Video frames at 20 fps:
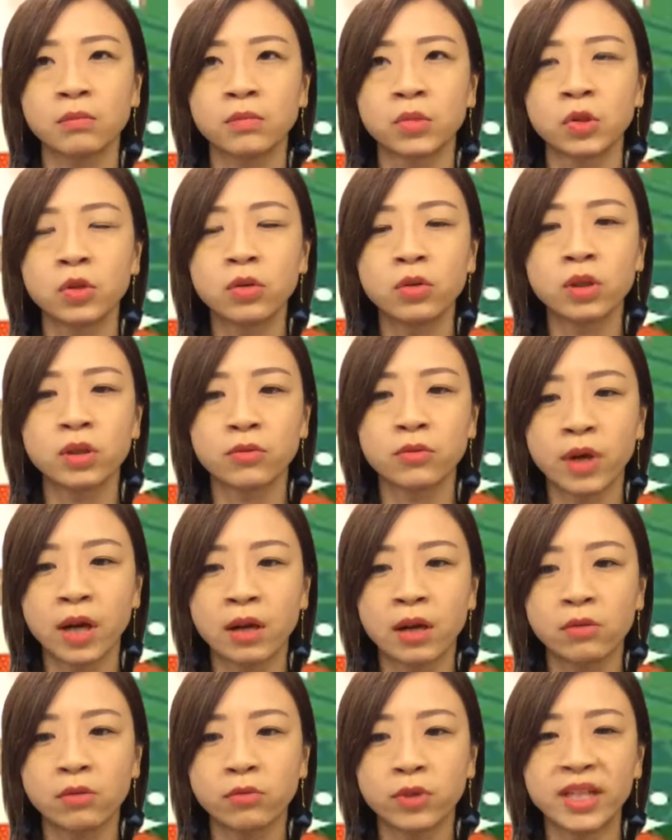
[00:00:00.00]
go
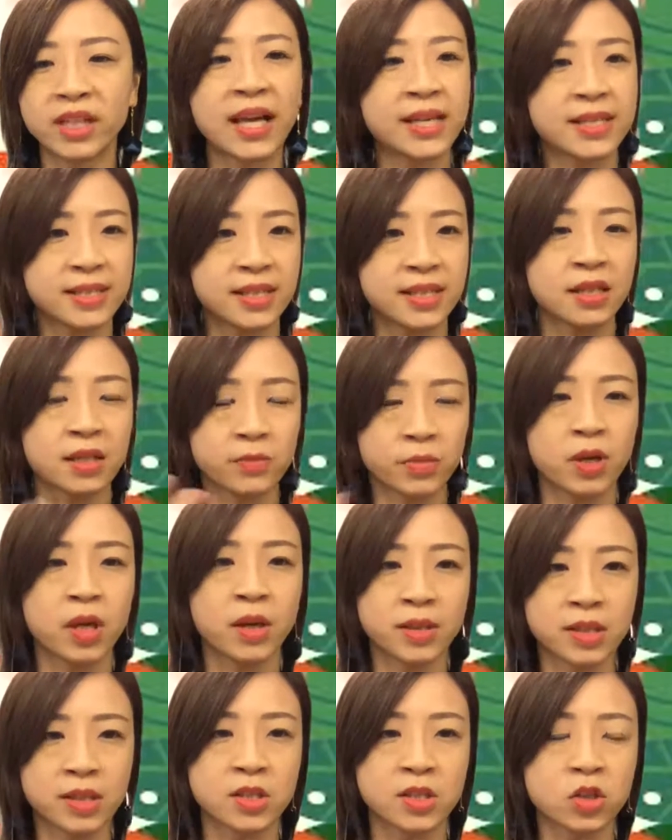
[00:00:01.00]
around realizing
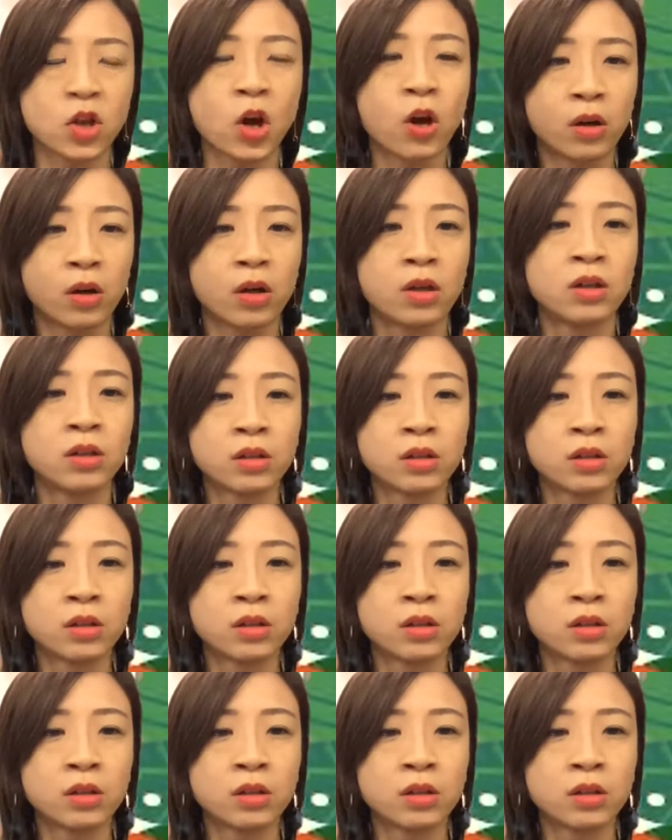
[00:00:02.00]
a song.